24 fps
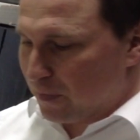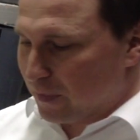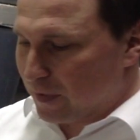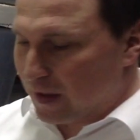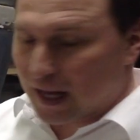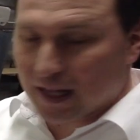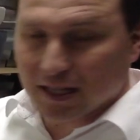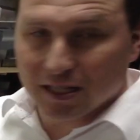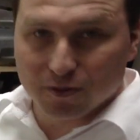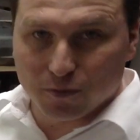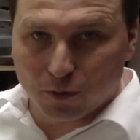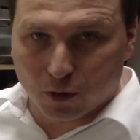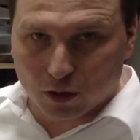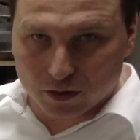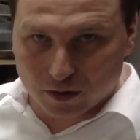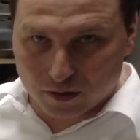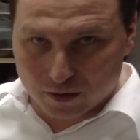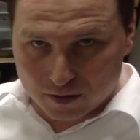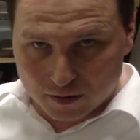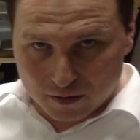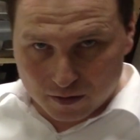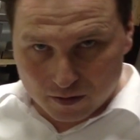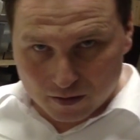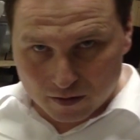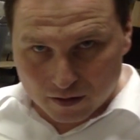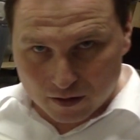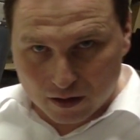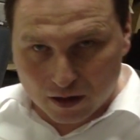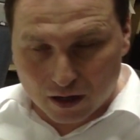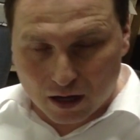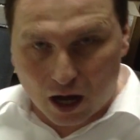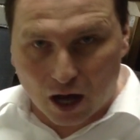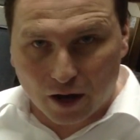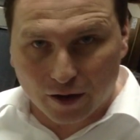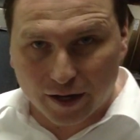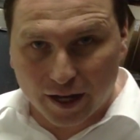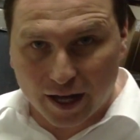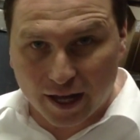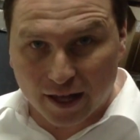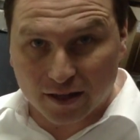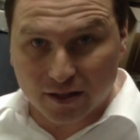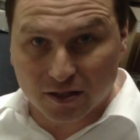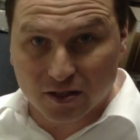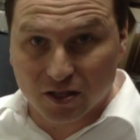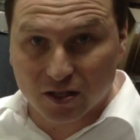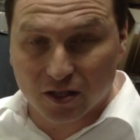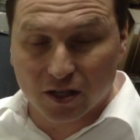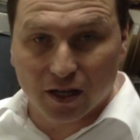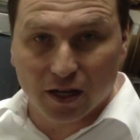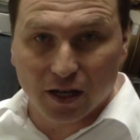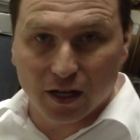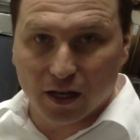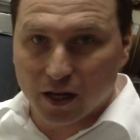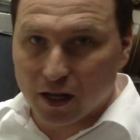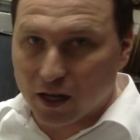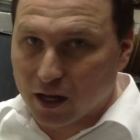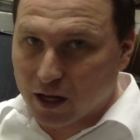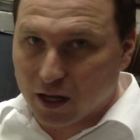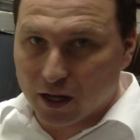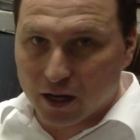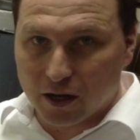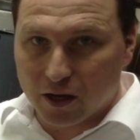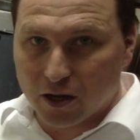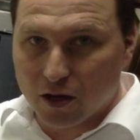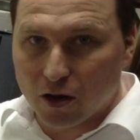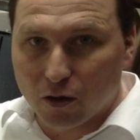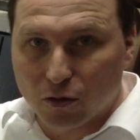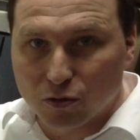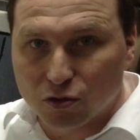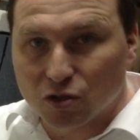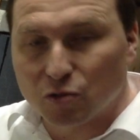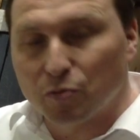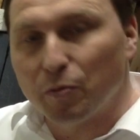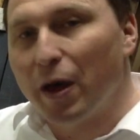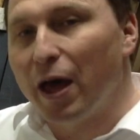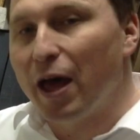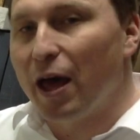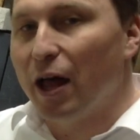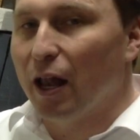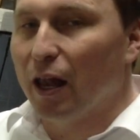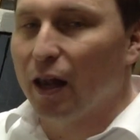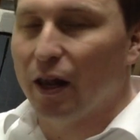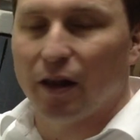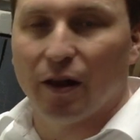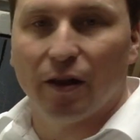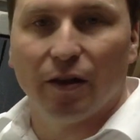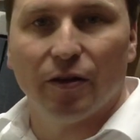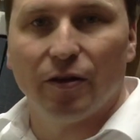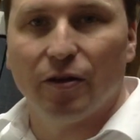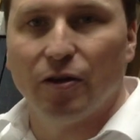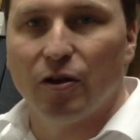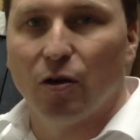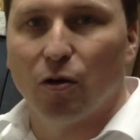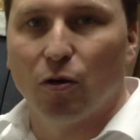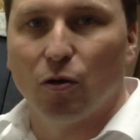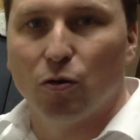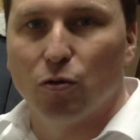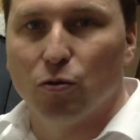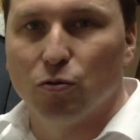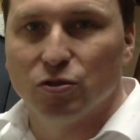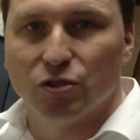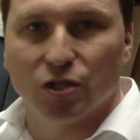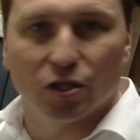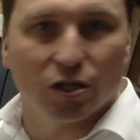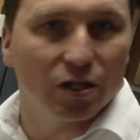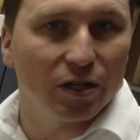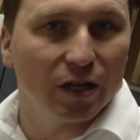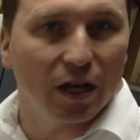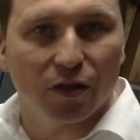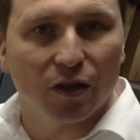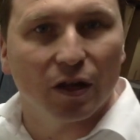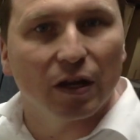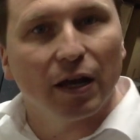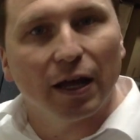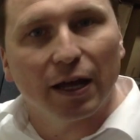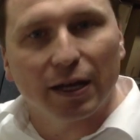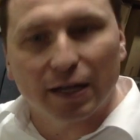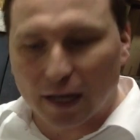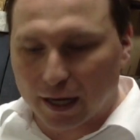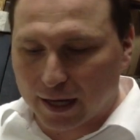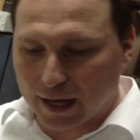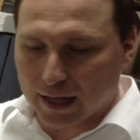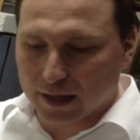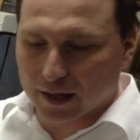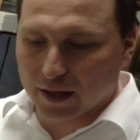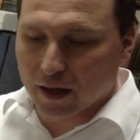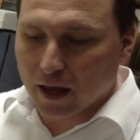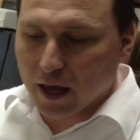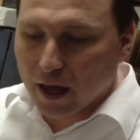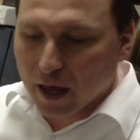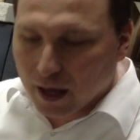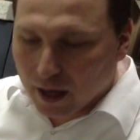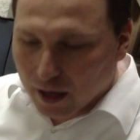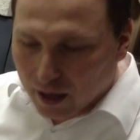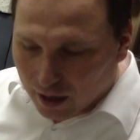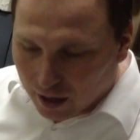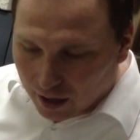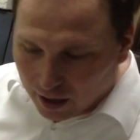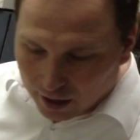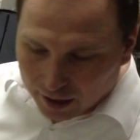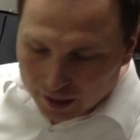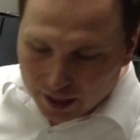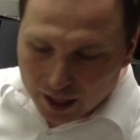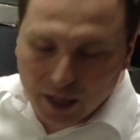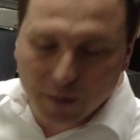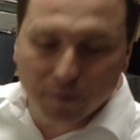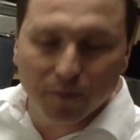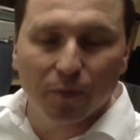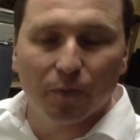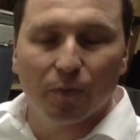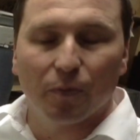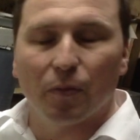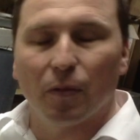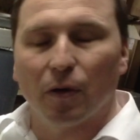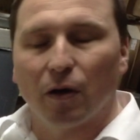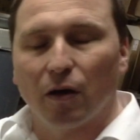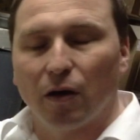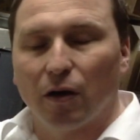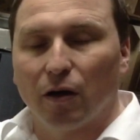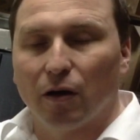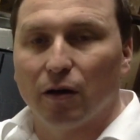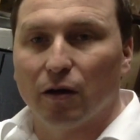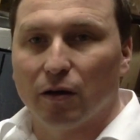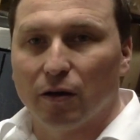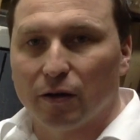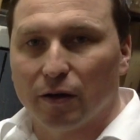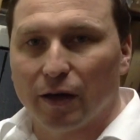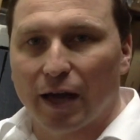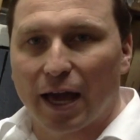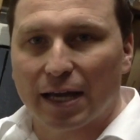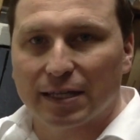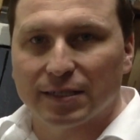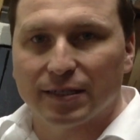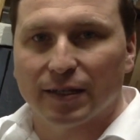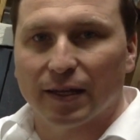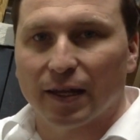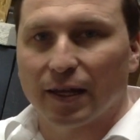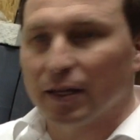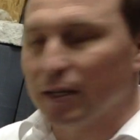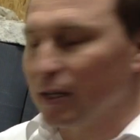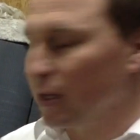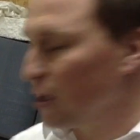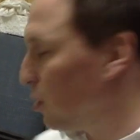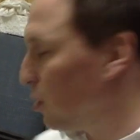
that's what condense. No smell, no dirt, nothing like that. That keep exiting the